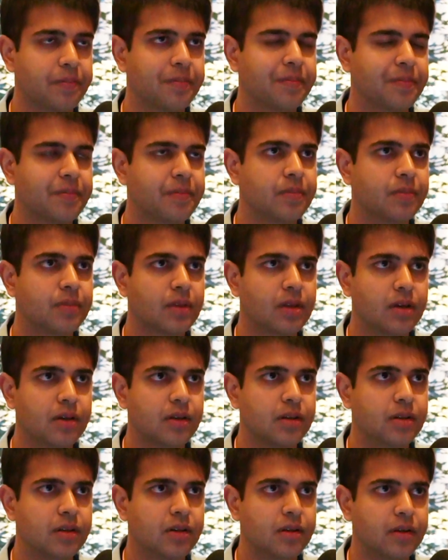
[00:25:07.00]
Okay, great.
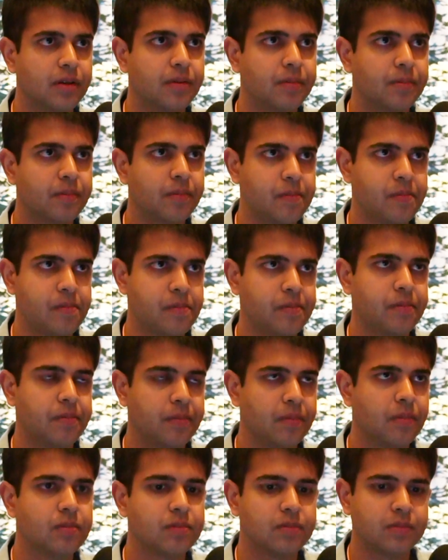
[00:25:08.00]
Okay.
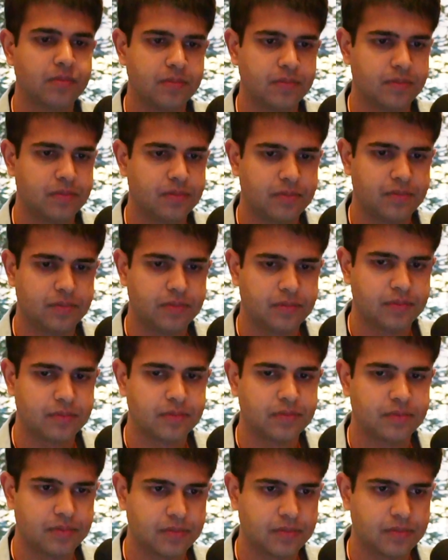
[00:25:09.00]
That's awesome. Just making sure. I